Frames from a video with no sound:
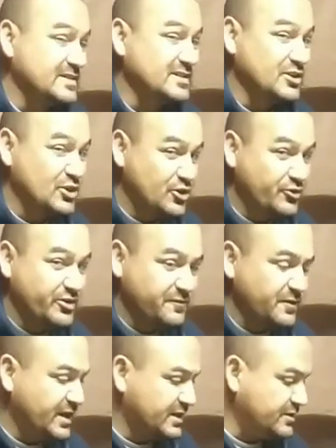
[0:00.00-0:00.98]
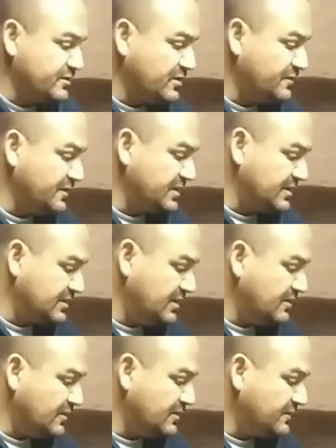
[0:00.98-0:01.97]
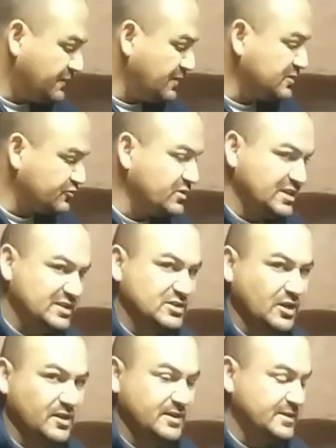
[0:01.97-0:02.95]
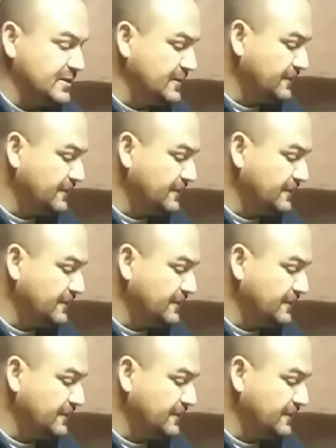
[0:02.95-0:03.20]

security factor of it, you know, feels really solid.